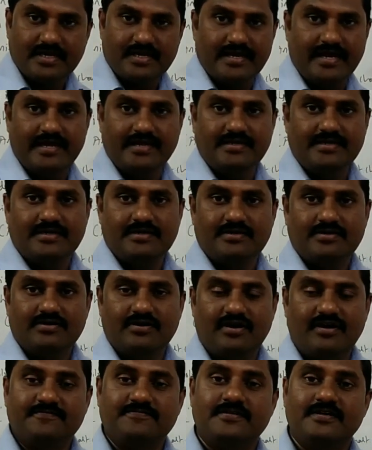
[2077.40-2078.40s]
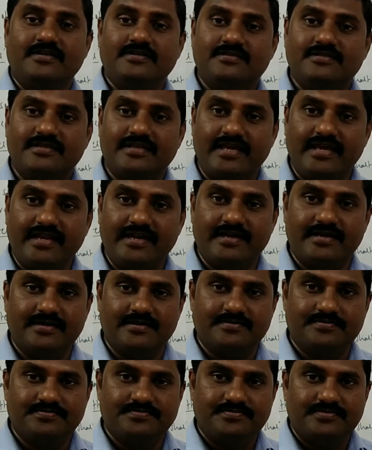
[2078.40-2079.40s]
right? Of the
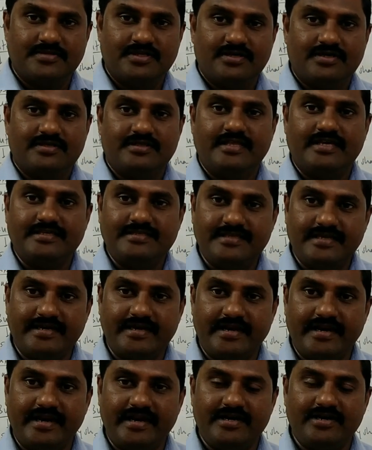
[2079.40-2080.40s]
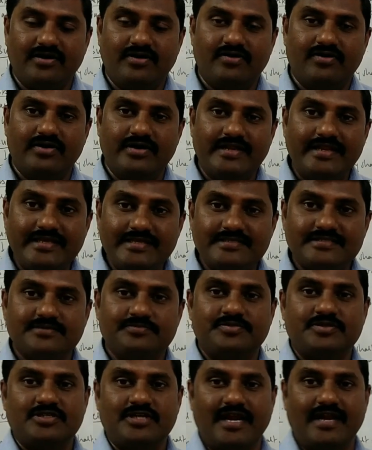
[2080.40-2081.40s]
skin, they secrete oily
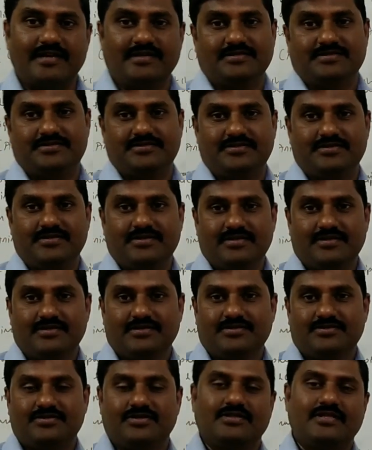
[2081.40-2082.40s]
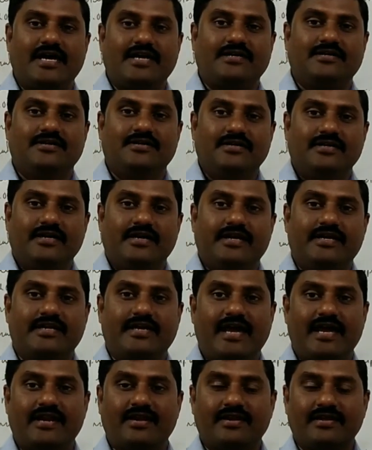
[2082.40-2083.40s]
substance so that
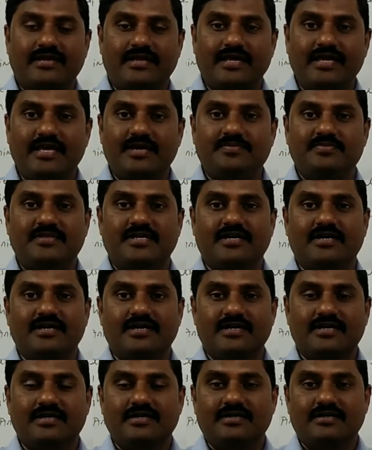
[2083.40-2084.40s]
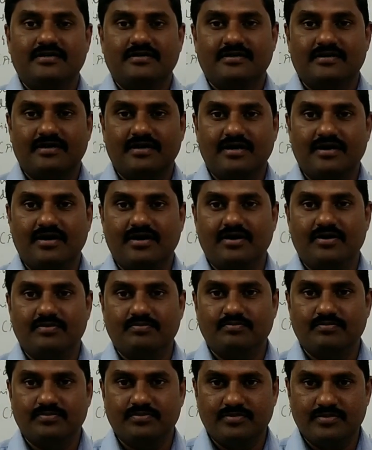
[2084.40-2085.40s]
it can keep the
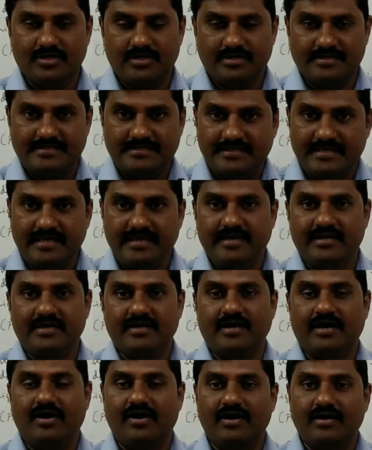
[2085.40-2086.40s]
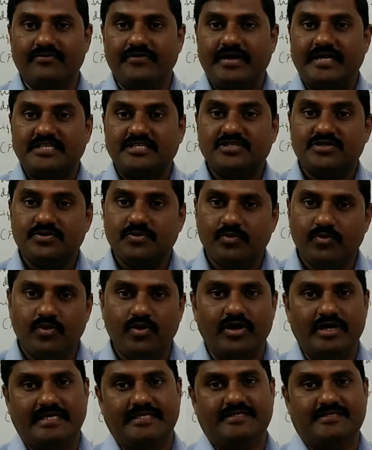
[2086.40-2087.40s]
skin always
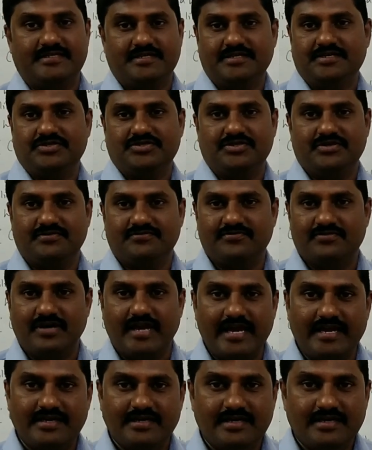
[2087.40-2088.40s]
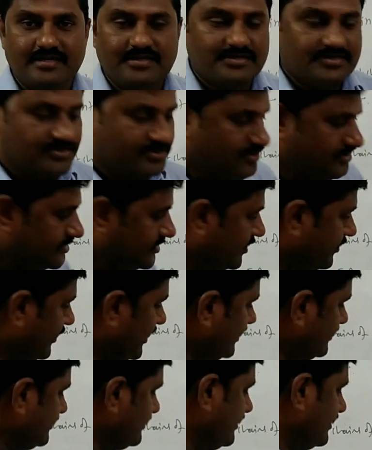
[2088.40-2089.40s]
moist itself, right? So
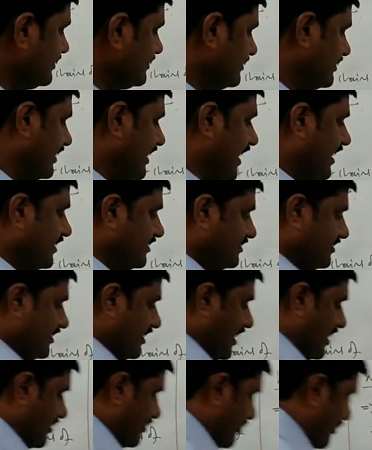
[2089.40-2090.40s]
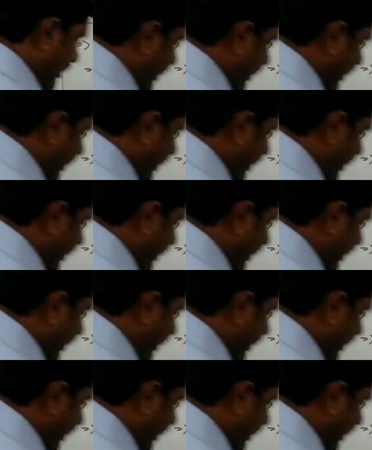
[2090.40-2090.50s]
sebaceous glands, they are